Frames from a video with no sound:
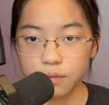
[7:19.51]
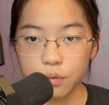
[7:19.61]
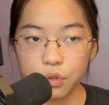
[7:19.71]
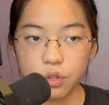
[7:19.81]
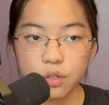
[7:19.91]

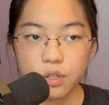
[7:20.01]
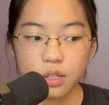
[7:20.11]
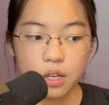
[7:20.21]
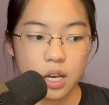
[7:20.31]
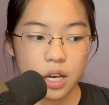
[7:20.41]
which is
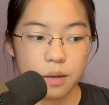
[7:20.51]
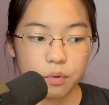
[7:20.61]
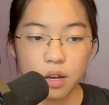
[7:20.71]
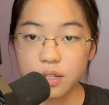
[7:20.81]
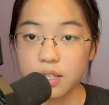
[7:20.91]
a
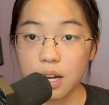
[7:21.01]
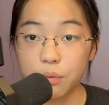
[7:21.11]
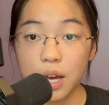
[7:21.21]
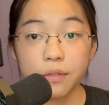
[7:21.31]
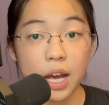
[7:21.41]
process that we
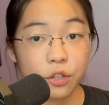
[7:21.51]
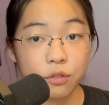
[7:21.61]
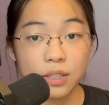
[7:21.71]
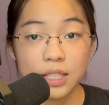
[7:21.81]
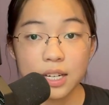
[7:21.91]
have
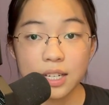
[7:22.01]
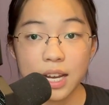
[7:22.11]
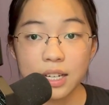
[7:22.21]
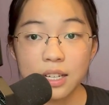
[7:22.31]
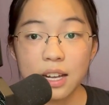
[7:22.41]
actually dedicated